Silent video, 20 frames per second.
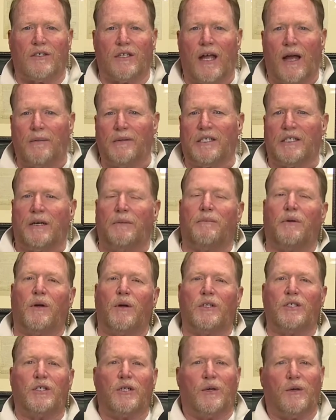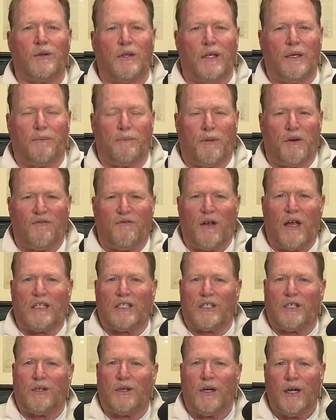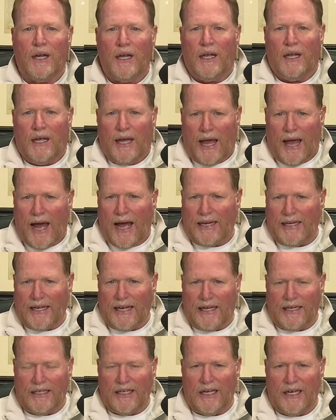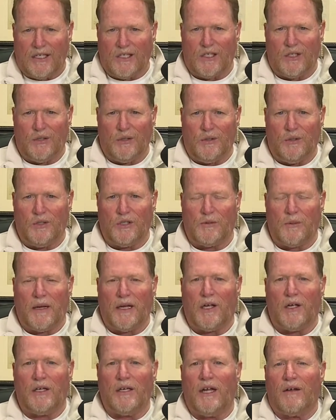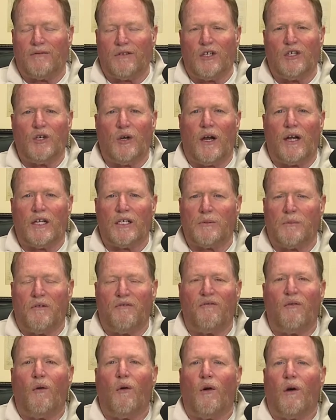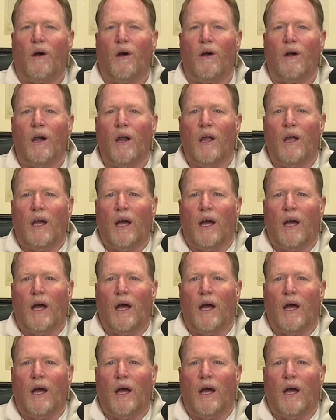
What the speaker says: Thomas Ambrosio, the professor at NDSU, who's been good enough to join us before,